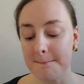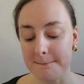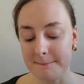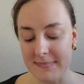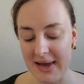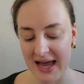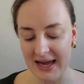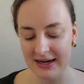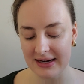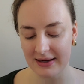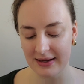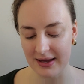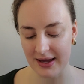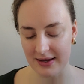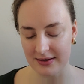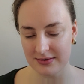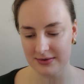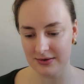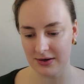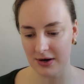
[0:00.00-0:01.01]

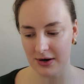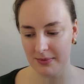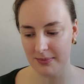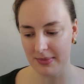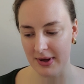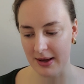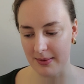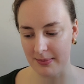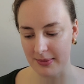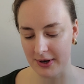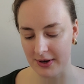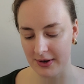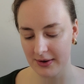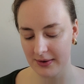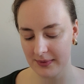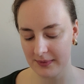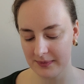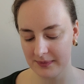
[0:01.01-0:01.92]
Madagascar pepper,